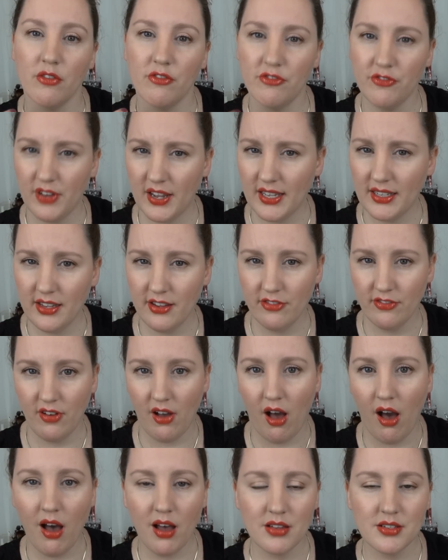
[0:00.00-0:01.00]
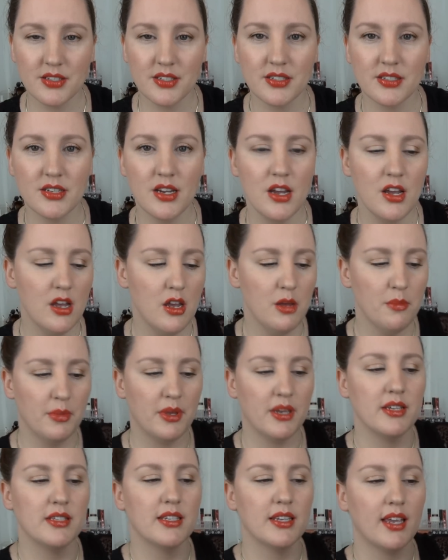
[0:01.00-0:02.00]
fairly fast
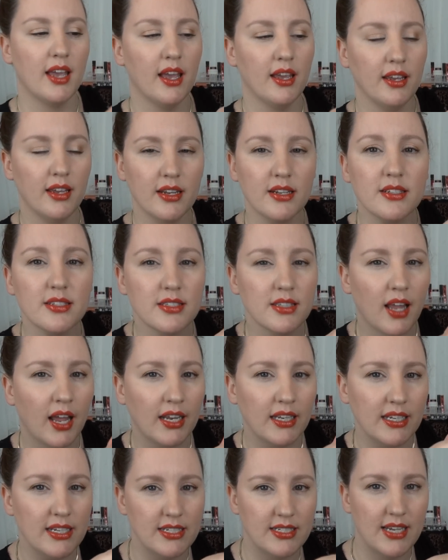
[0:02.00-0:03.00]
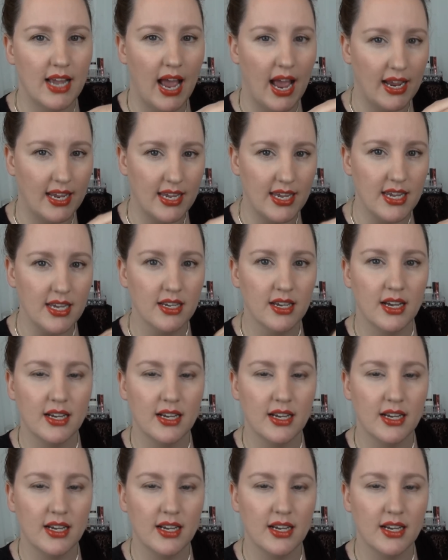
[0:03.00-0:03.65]
because it can get slightly tacky